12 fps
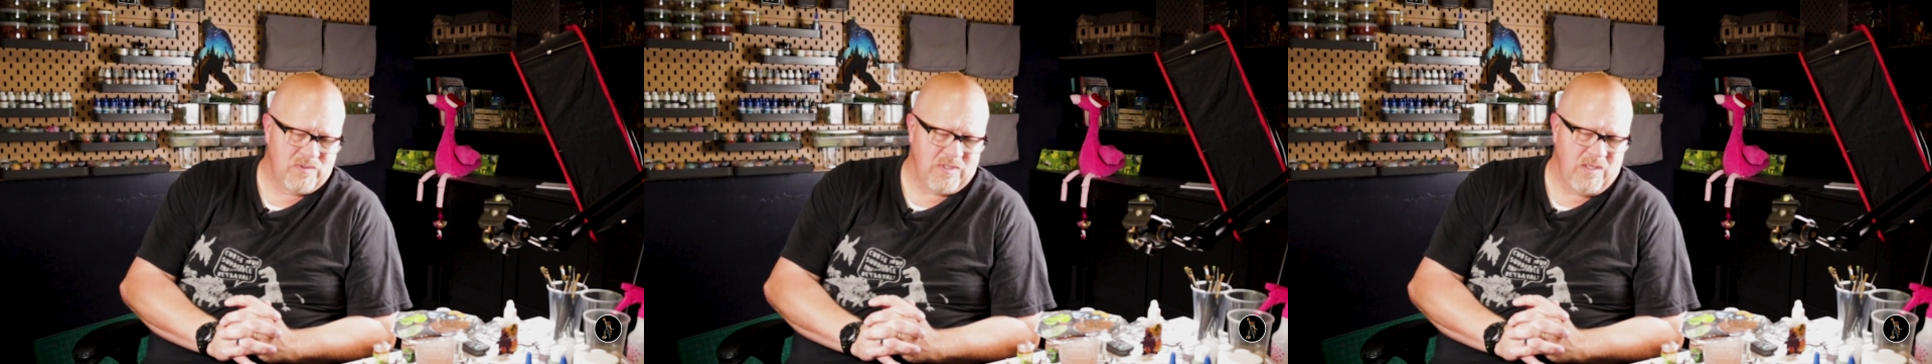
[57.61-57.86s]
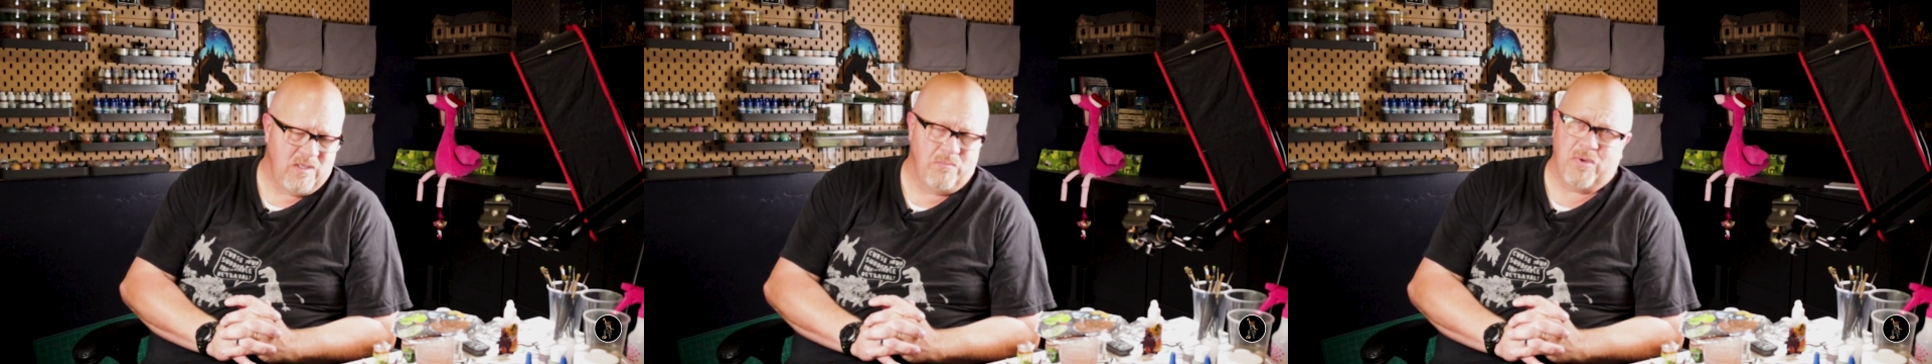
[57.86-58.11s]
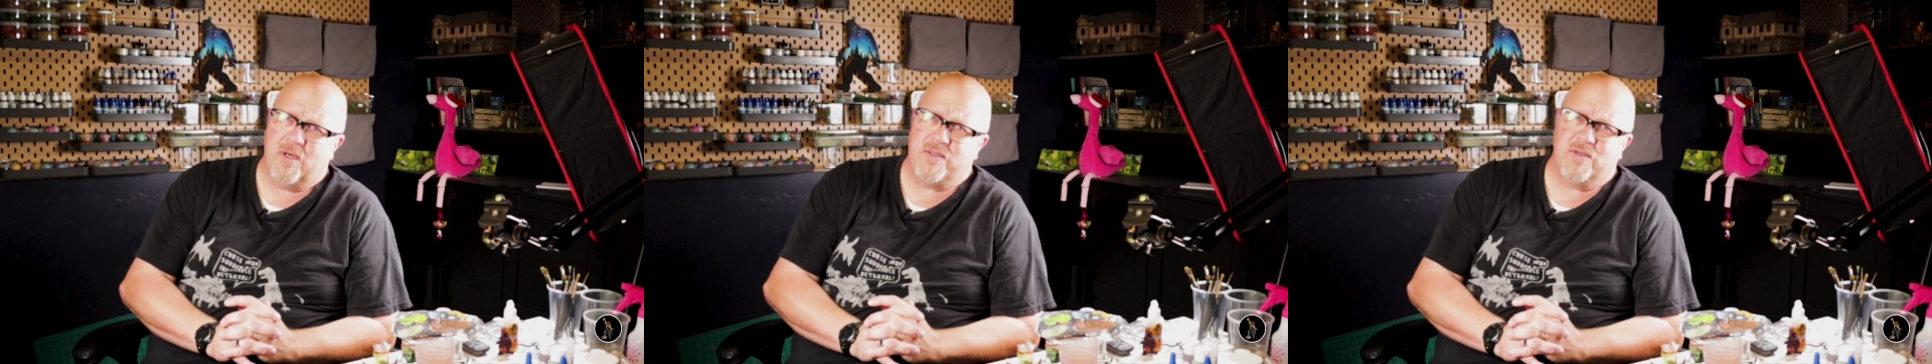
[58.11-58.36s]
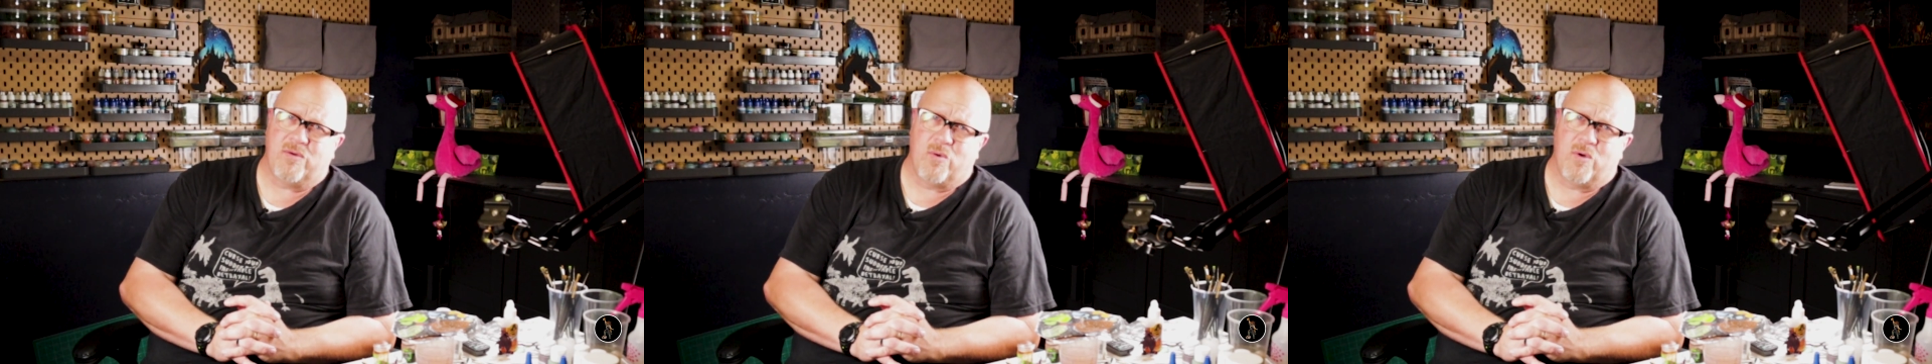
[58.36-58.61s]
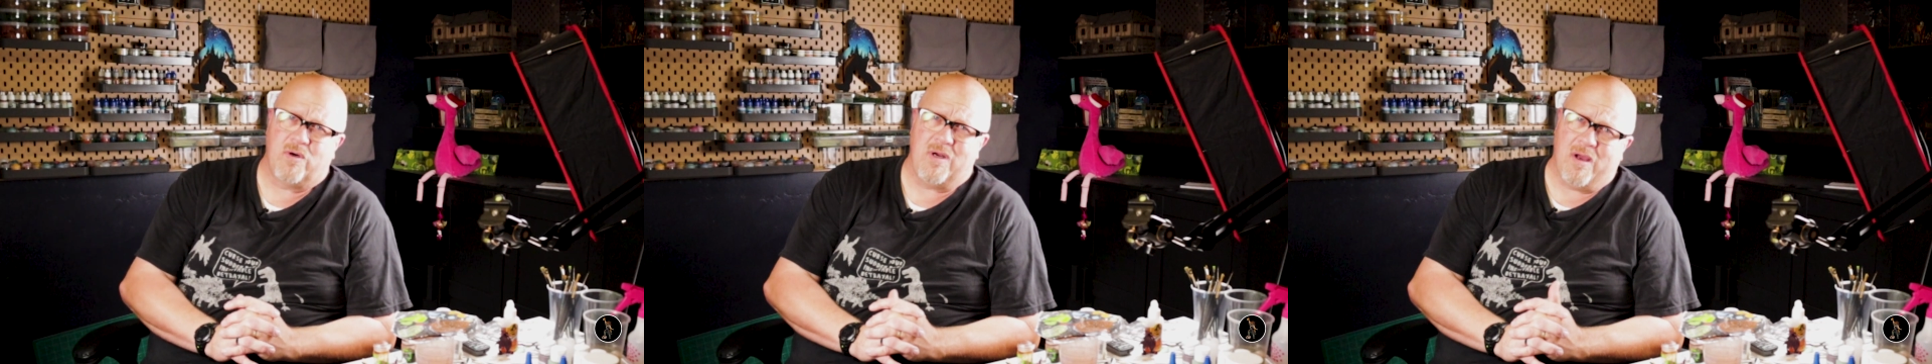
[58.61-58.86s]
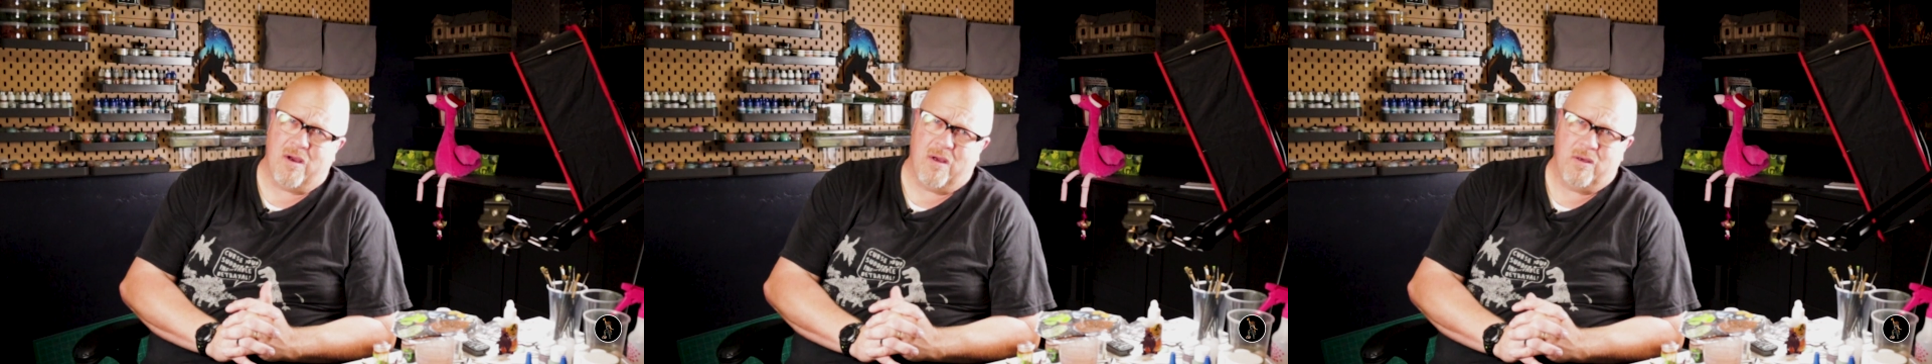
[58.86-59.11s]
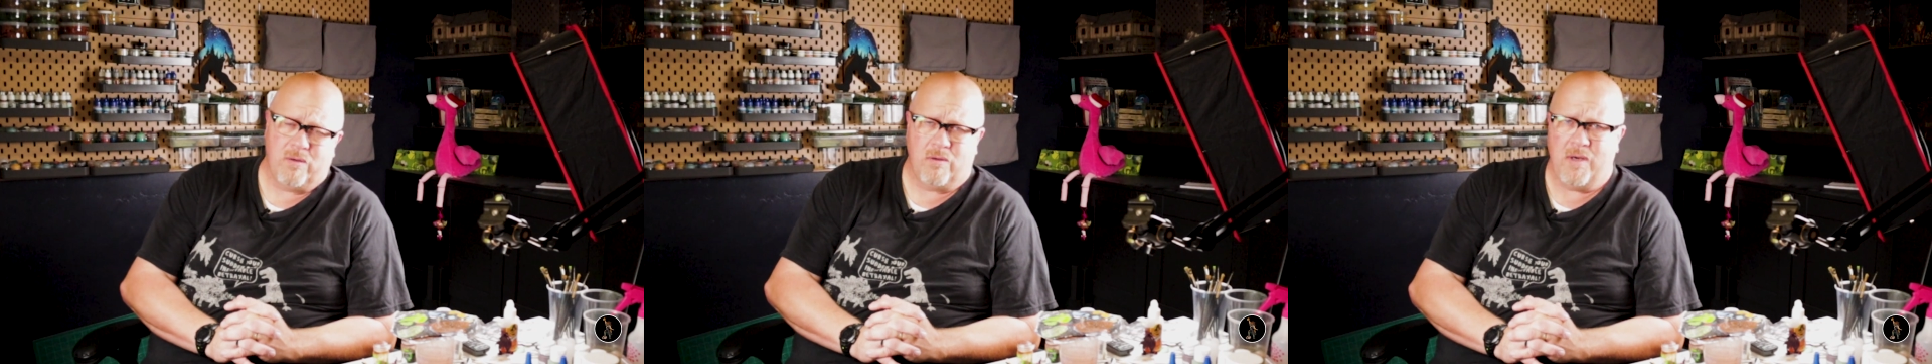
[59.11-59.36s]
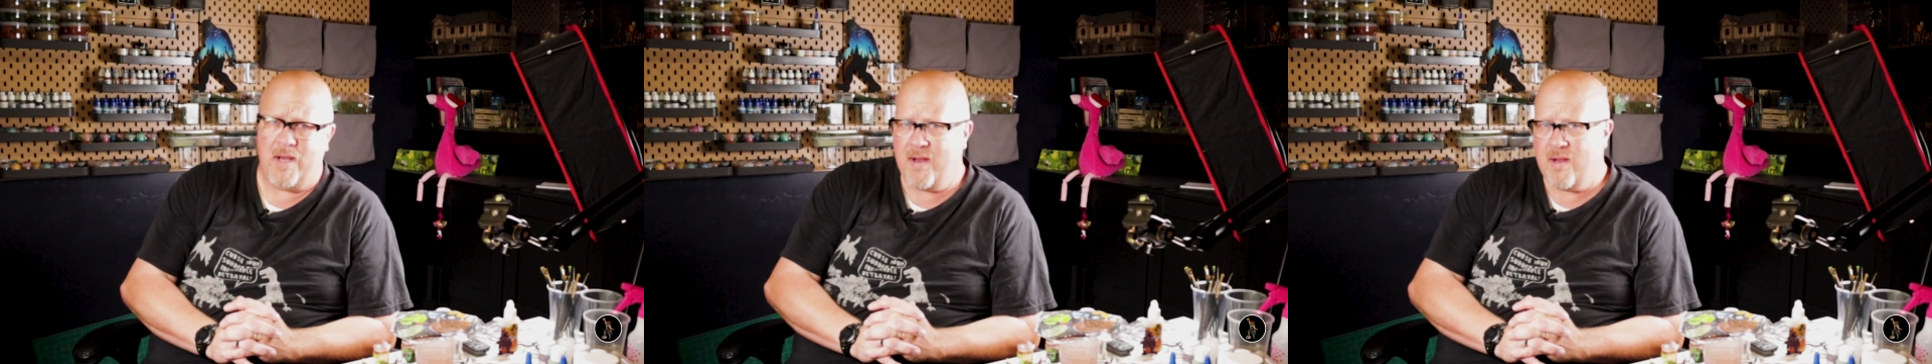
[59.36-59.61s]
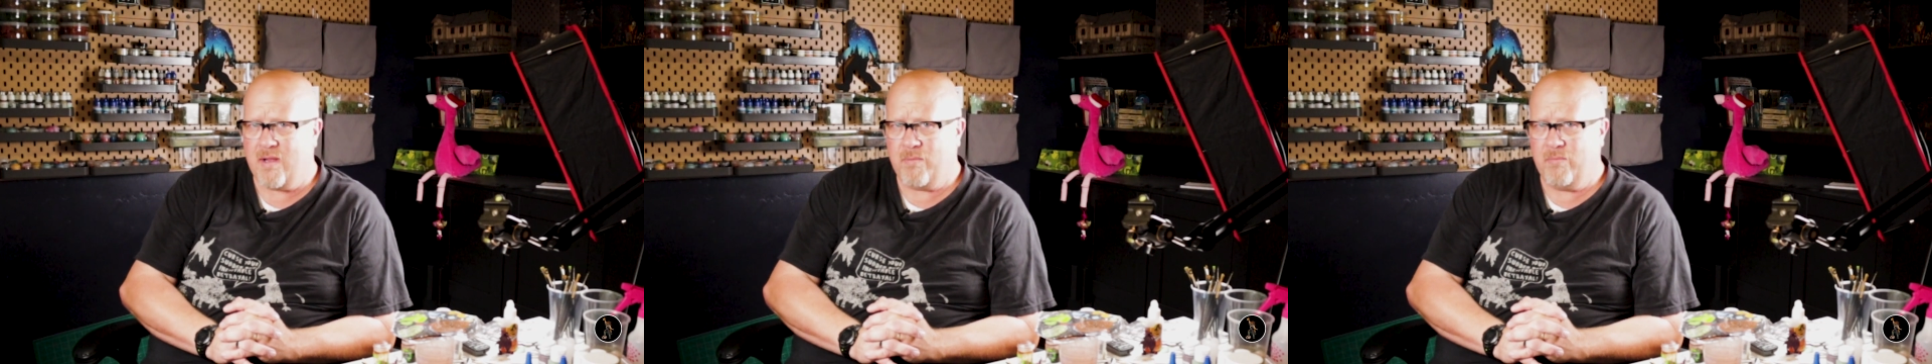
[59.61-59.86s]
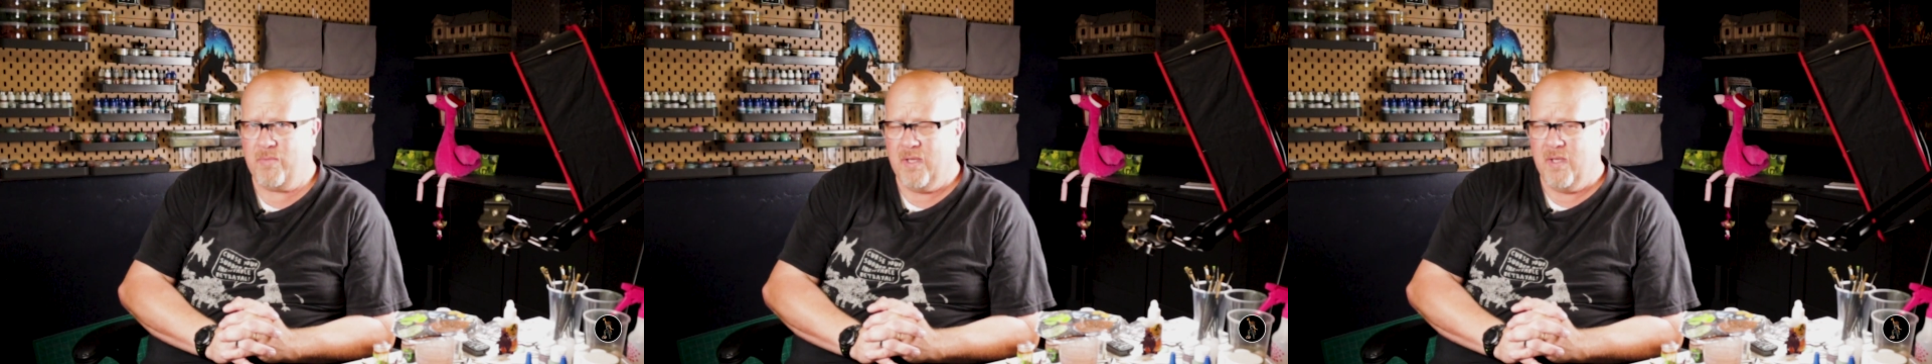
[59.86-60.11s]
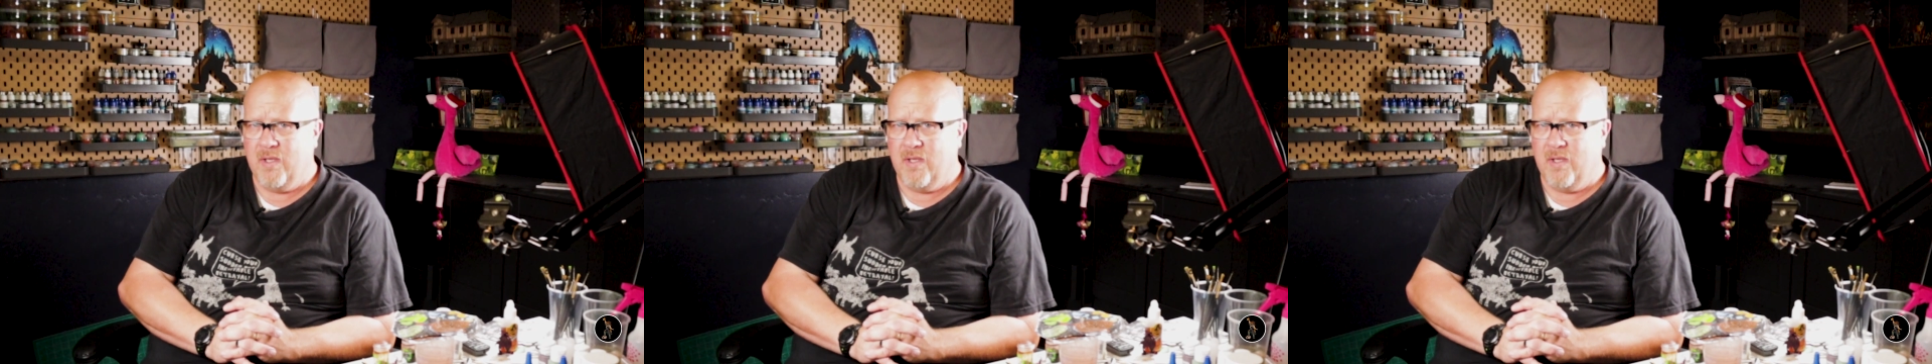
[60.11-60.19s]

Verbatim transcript: saying but or uh or am,